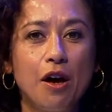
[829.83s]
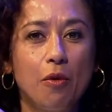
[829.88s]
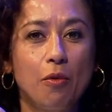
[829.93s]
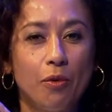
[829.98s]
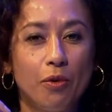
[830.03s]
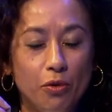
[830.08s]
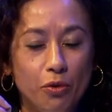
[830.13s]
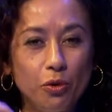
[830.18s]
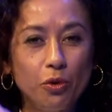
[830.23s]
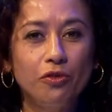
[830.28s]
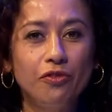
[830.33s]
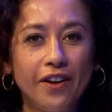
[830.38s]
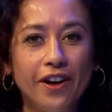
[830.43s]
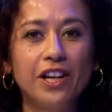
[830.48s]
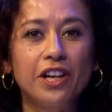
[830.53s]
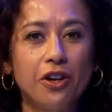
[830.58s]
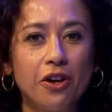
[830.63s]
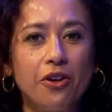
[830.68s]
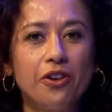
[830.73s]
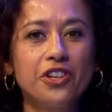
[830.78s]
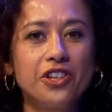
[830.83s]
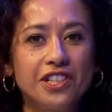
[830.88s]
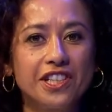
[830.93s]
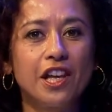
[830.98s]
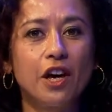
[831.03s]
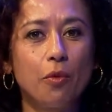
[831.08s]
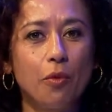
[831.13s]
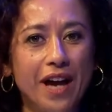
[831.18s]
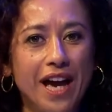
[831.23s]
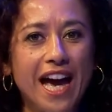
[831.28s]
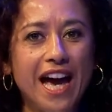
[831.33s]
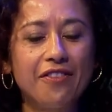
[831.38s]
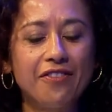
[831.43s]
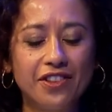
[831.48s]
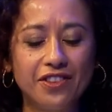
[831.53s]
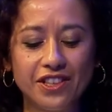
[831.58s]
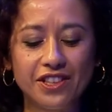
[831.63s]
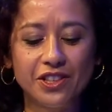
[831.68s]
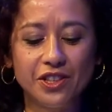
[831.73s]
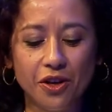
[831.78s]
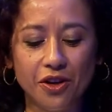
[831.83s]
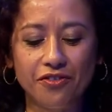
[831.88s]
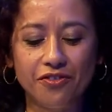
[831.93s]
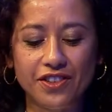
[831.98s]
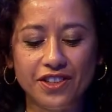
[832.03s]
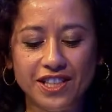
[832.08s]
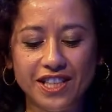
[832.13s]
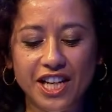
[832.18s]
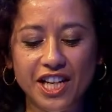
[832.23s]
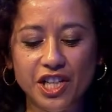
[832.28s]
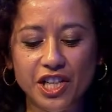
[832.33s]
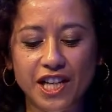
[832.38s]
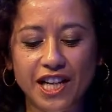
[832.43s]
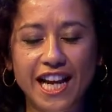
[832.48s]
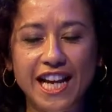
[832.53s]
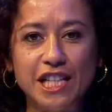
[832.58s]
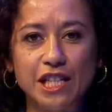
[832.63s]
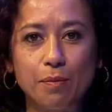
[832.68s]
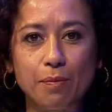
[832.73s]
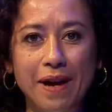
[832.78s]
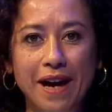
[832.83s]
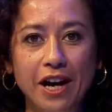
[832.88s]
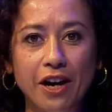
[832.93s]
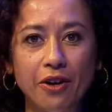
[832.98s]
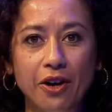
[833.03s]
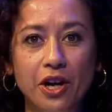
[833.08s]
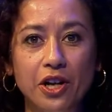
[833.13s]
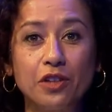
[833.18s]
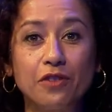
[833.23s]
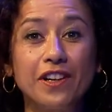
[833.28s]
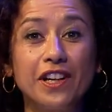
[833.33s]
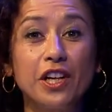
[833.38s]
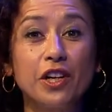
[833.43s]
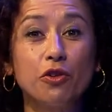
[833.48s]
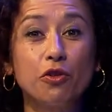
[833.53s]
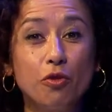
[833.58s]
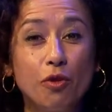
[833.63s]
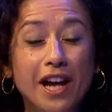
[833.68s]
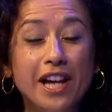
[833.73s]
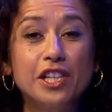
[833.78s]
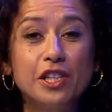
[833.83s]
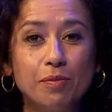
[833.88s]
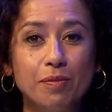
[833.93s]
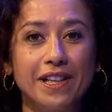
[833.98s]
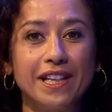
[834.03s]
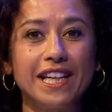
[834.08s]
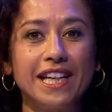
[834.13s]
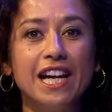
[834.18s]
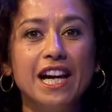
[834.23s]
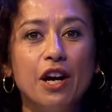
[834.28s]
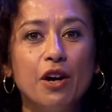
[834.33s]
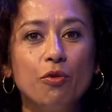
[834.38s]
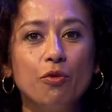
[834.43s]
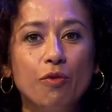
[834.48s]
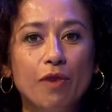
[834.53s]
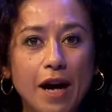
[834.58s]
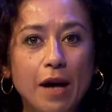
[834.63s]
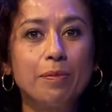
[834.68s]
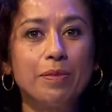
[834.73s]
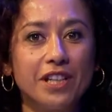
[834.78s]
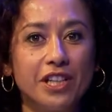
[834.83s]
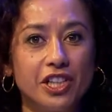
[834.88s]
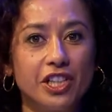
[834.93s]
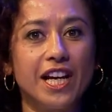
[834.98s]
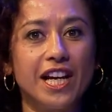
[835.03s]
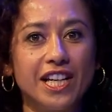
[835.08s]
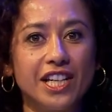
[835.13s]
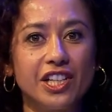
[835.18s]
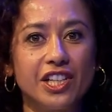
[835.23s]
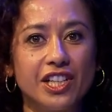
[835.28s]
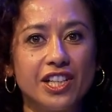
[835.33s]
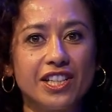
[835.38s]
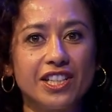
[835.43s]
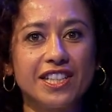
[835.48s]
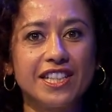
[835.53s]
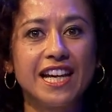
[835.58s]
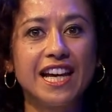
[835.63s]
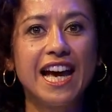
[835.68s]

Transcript: We're all very conscious that we're having this conversation against a background of incredibly rapid changes.